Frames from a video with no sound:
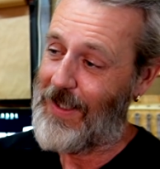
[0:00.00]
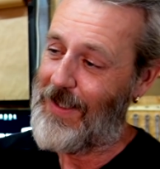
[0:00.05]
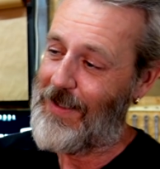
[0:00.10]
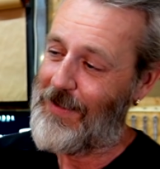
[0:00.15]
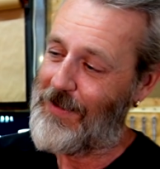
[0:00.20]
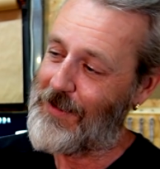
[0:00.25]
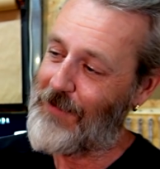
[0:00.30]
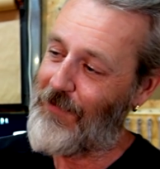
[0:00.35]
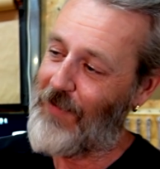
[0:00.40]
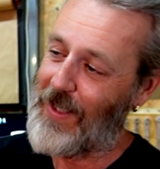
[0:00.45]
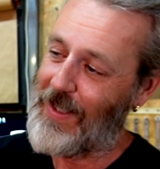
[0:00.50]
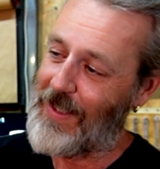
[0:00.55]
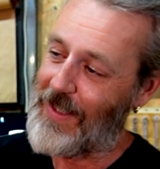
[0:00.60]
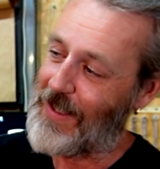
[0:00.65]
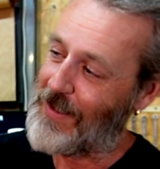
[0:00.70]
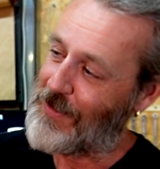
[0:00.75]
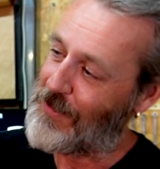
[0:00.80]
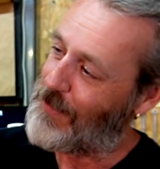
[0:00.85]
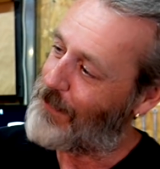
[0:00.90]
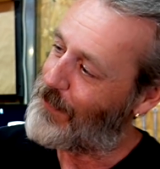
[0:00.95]
It's funny
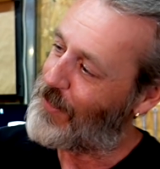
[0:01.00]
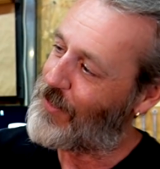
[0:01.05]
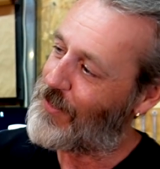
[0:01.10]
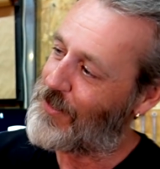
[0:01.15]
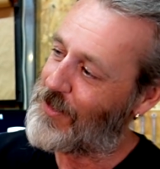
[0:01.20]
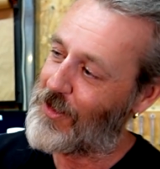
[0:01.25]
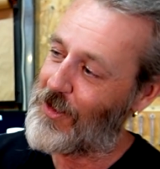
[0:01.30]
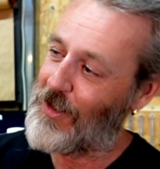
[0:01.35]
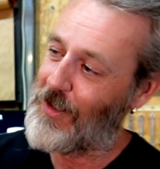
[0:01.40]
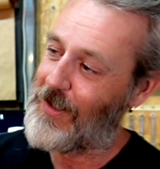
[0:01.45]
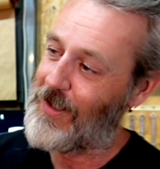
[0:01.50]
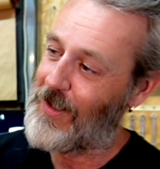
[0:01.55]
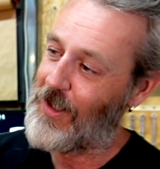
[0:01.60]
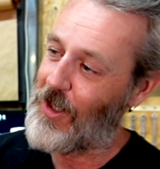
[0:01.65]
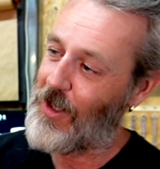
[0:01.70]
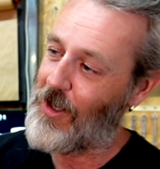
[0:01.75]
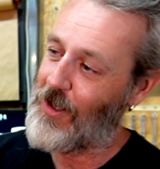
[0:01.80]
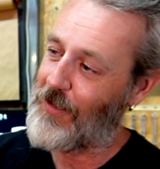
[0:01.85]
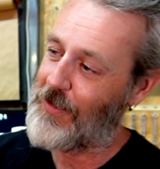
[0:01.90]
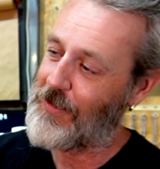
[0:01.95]
actually because I've got
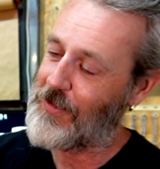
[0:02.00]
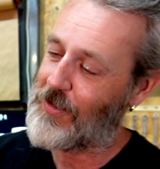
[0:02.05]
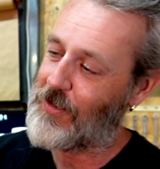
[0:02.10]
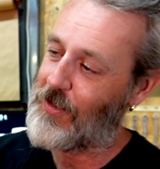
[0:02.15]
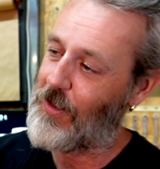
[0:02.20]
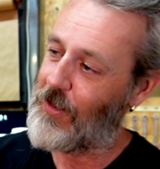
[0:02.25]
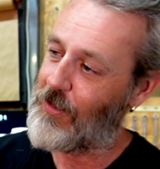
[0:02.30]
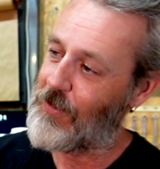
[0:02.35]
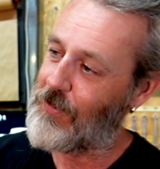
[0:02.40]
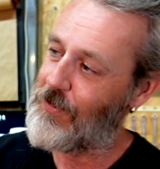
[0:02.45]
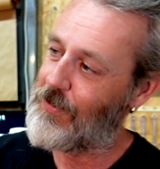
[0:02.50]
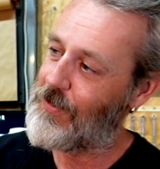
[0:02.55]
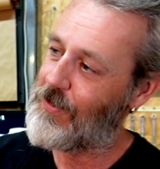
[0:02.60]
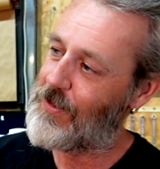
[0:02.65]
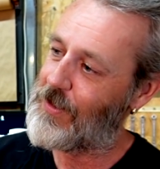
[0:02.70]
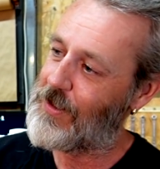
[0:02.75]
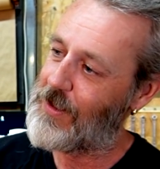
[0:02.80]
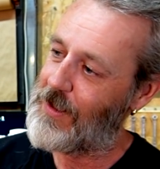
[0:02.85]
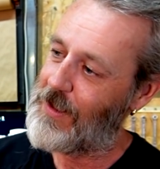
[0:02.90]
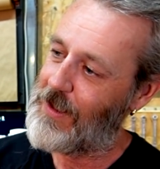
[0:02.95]
orange
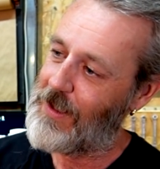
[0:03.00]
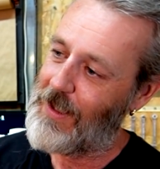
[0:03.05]
goggles.